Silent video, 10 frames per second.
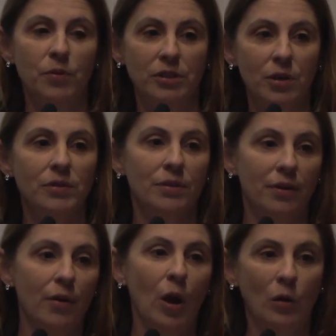Brazil is a
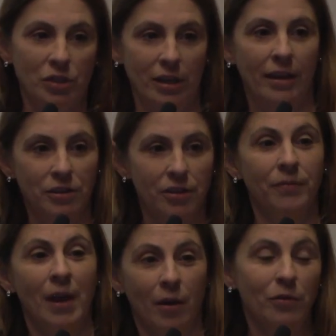very
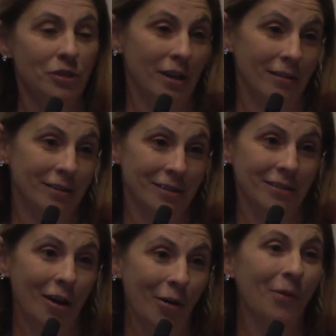
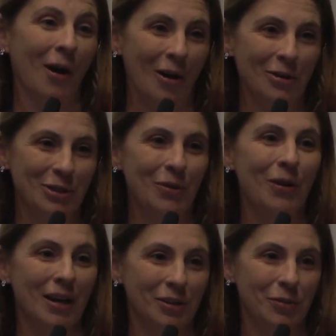continental
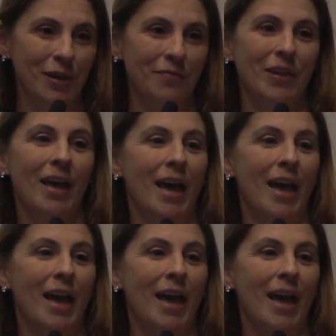also country,